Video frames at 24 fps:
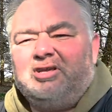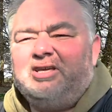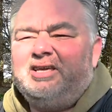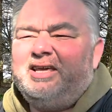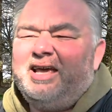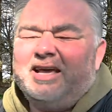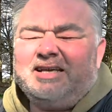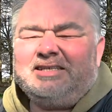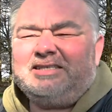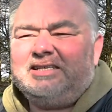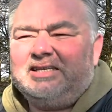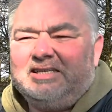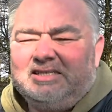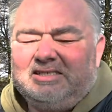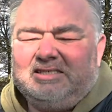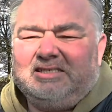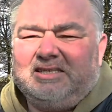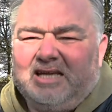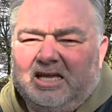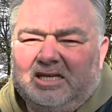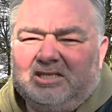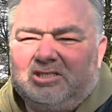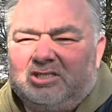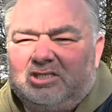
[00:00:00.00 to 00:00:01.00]
Yes, it
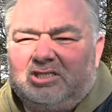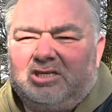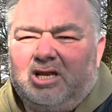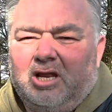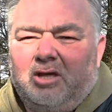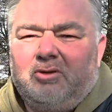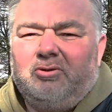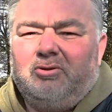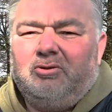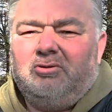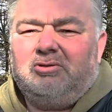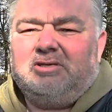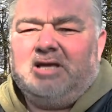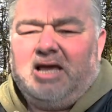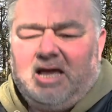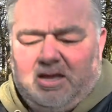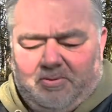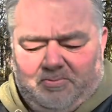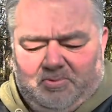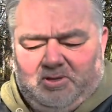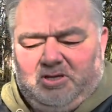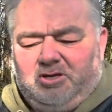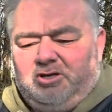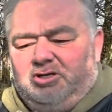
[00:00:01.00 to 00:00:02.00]
does slow you
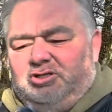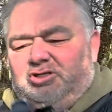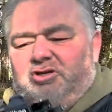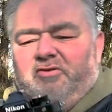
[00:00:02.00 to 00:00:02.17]
down because